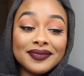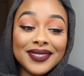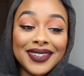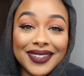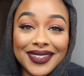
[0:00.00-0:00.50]

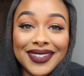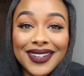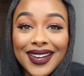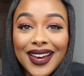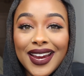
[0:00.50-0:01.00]

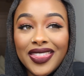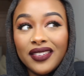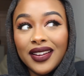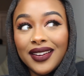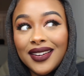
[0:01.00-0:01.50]
and they're
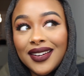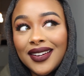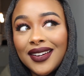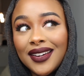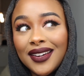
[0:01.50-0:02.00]
like
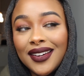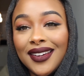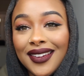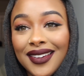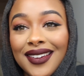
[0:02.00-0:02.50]

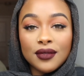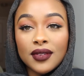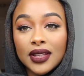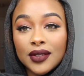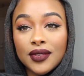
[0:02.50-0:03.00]
I
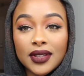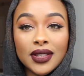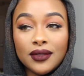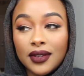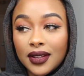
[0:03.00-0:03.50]
really
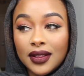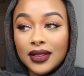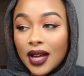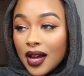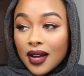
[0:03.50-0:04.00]

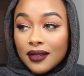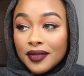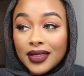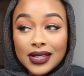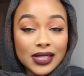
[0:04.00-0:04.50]

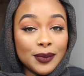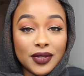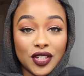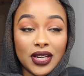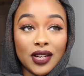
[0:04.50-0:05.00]
love this lip
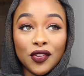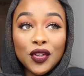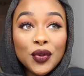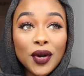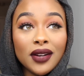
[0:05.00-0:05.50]
shade. If
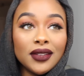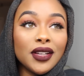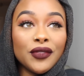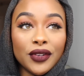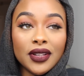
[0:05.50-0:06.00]
you are
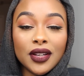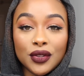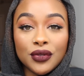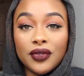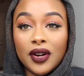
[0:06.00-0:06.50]
looking for like a
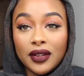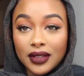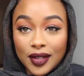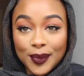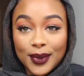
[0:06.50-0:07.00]
new fall
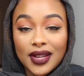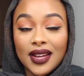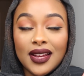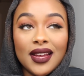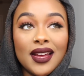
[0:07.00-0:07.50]
lip
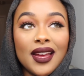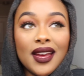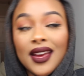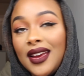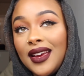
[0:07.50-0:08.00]

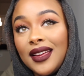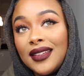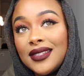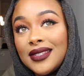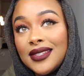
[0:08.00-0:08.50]

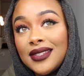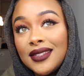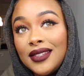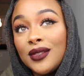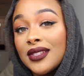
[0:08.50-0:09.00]
and
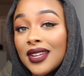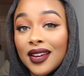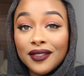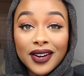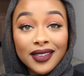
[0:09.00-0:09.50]
you just
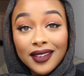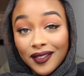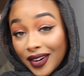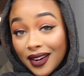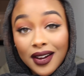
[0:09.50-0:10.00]
can't find the
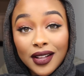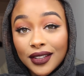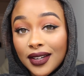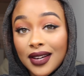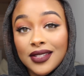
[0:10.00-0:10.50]
right
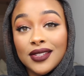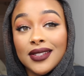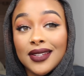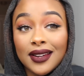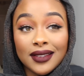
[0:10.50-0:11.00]
color, I
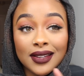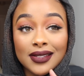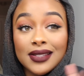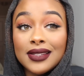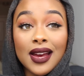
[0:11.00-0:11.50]
suggest getting this.
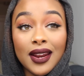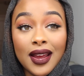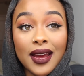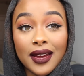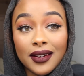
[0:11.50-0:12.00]
This is not
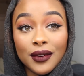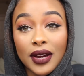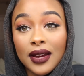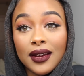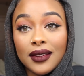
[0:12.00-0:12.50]
ad,
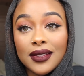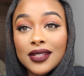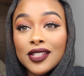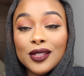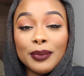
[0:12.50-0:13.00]
okay?
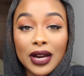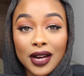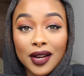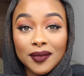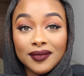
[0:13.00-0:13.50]
This is just
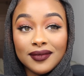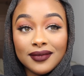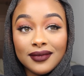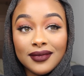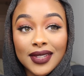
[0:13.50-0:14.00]
bomb.
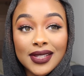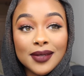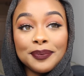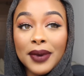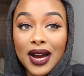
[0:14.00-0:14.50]
This
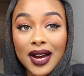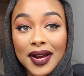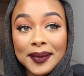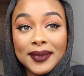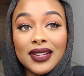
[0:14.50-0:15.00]
is
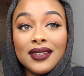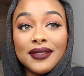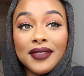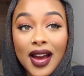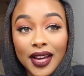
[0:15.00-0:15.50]
bomb
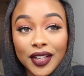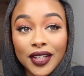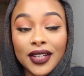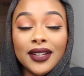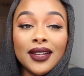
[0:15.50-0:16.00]

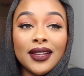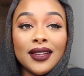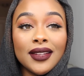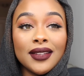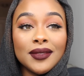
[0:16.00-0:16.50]
fire
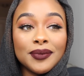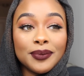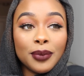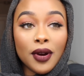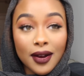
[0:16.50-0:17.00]

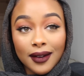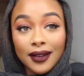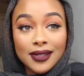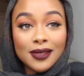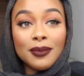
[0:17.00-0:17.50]

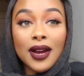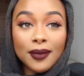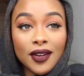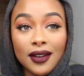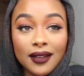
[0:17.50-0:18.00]
products by
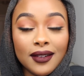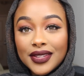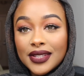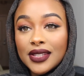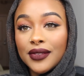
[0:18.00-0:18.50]
Brianna.
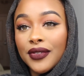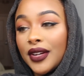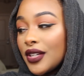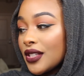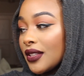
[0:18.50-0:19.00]
This is the
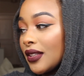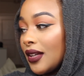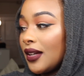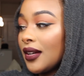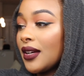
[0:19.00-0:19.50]
finished
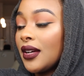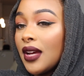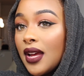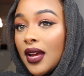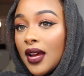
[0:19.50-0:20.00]
look.
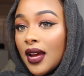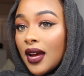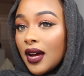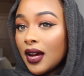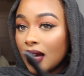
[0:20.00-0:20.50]

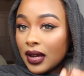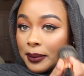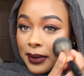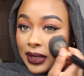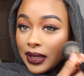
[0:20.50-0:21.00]

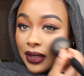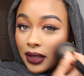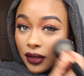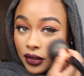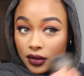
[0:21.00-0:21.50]
My
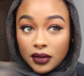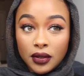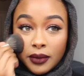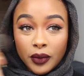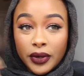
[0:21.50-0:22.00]
lighting looked a
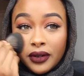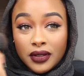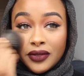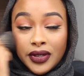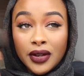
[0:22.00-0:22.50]
little bit weird in
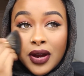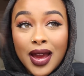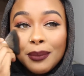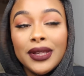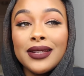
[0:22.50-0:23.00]
this video.
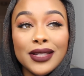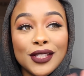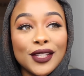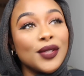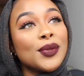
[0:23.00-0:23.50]
Please
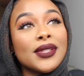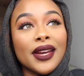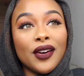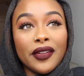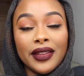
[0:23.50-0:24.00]
excuse
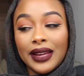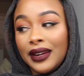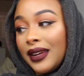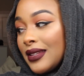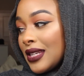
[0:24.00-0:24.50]
like all the
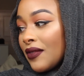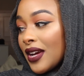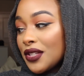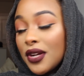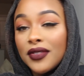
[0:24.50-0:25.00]
lighting and stuff.
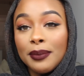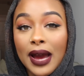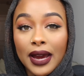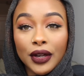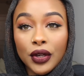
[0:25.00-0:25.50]
I still have to
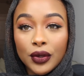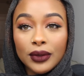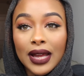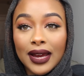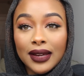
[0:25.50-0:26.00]
buy new
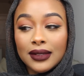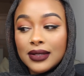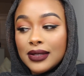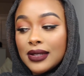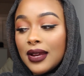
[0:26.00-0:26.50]

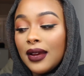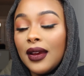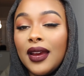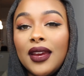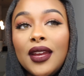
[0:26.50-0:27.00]
lights
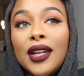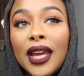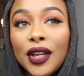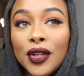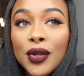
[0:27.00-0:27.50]
and
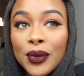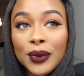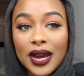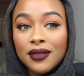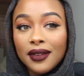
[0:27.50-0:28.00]
like
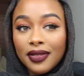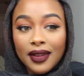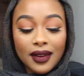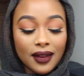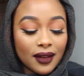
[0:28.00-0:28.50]
new
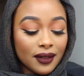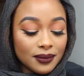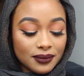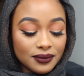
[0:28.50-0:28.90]
everything.